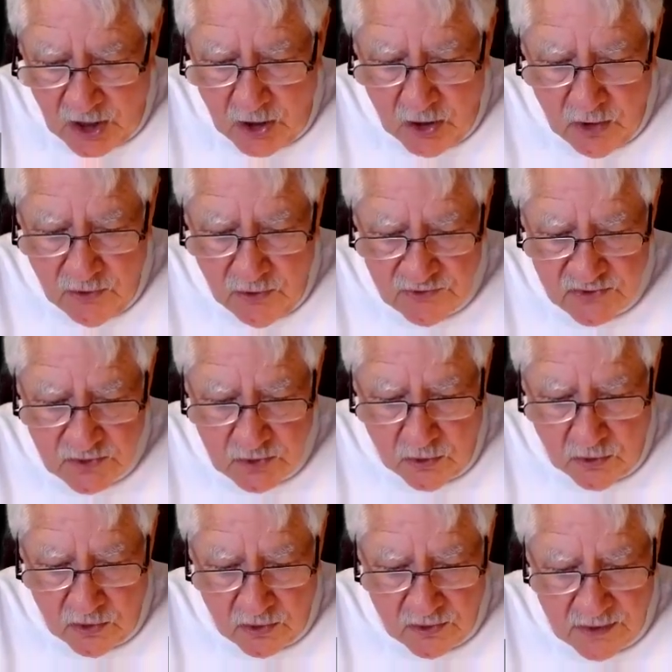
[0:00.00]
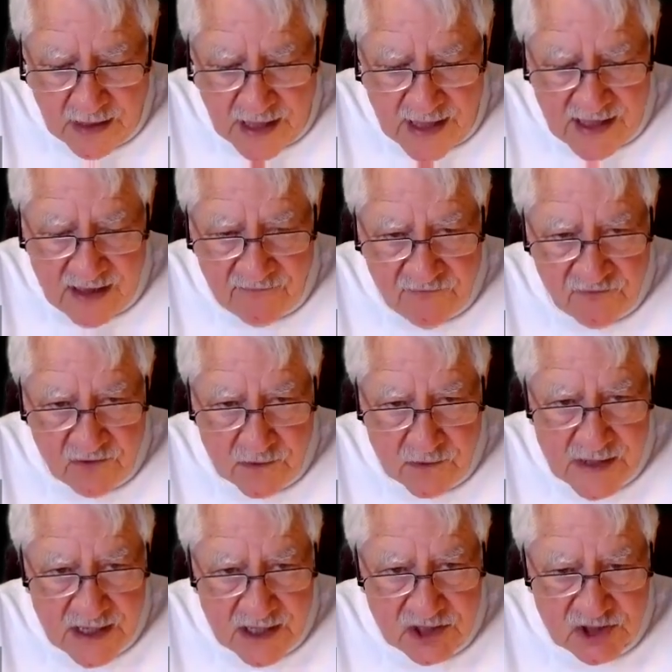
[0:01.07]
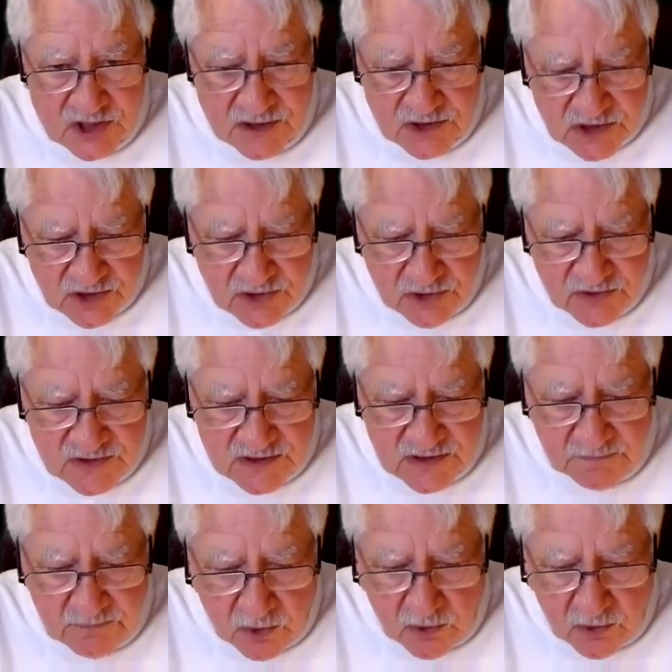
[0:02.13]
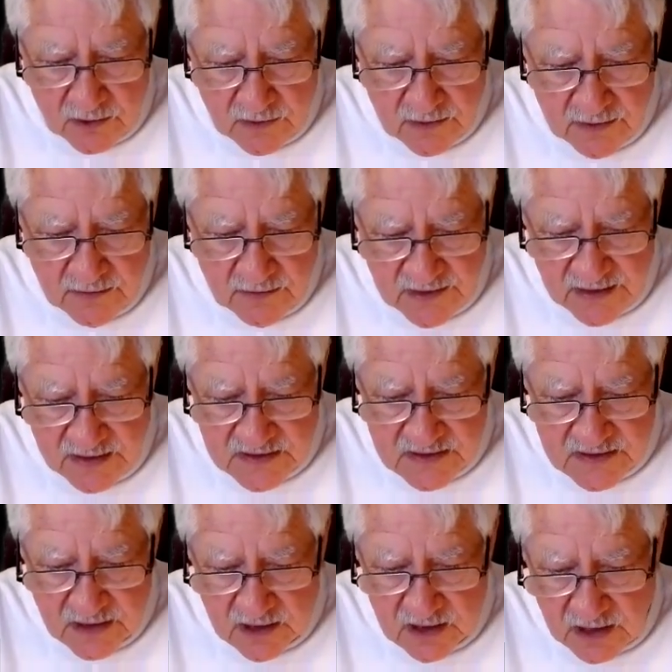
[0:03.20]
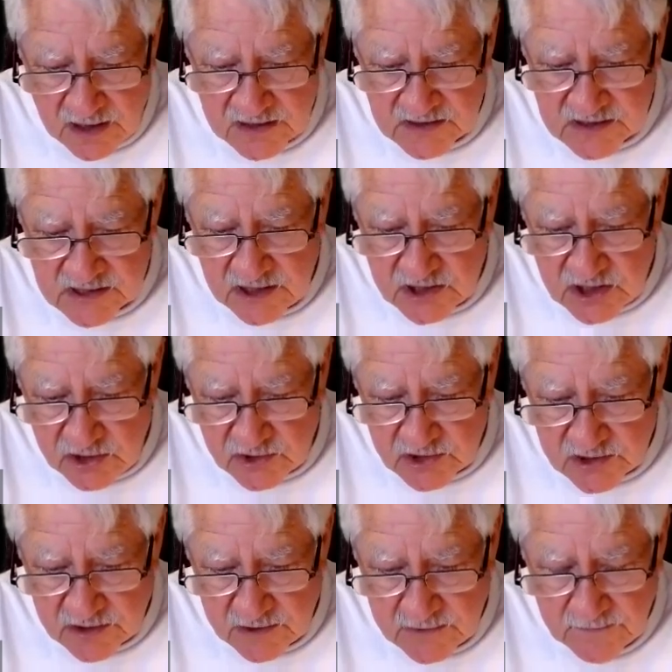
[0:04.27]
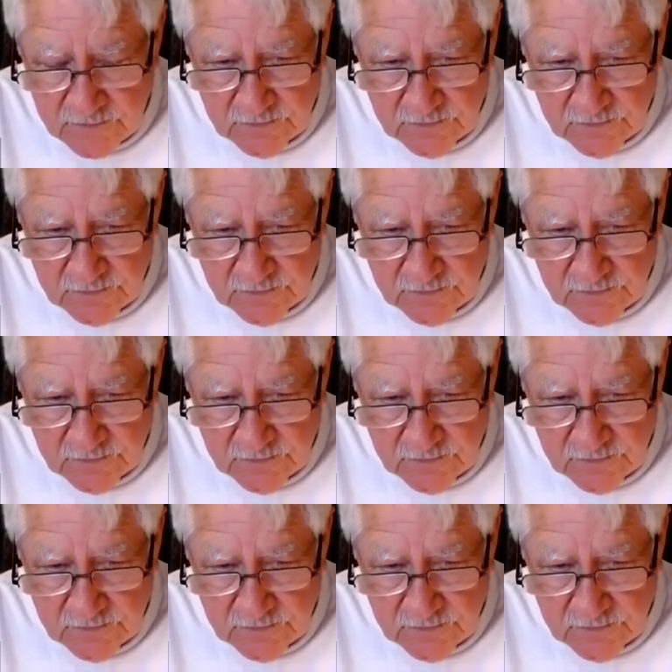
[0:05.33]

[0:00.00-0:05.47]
oath or affirmation to support this Constitution.